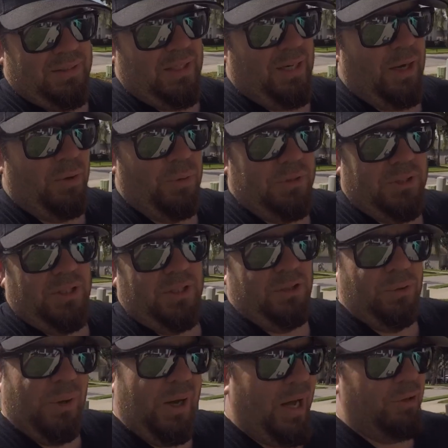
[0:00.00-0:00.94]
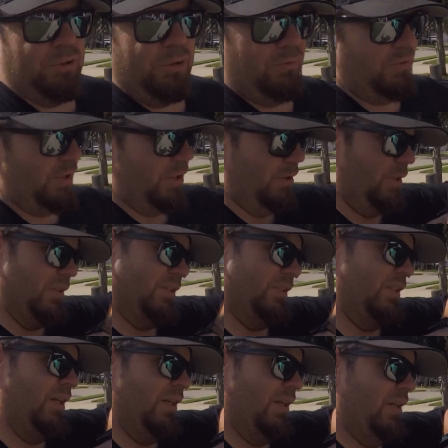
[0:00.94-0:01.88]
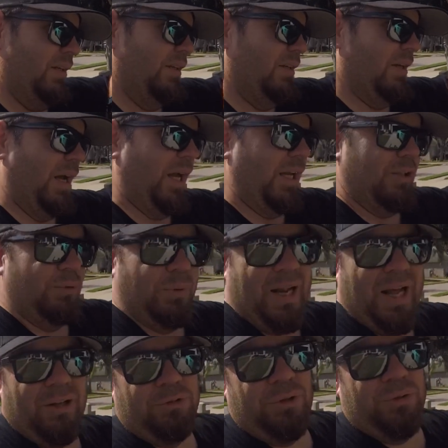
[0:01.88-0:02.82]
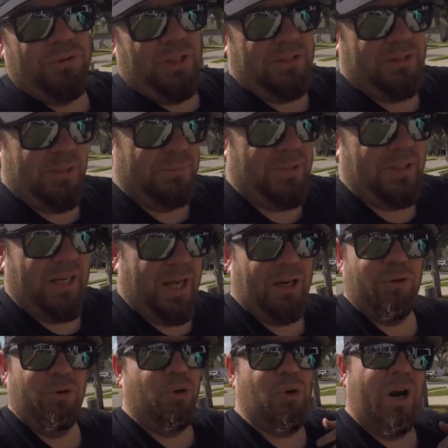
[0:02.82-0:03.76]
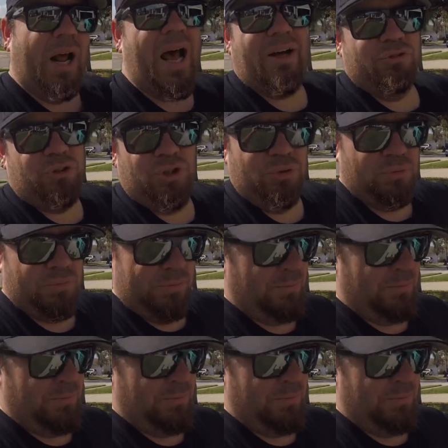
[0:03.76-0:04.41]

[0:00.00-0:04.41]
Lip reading: I wasn't gonna do a how-to video because I ain't doing how-tos on something that I don't know the how-to.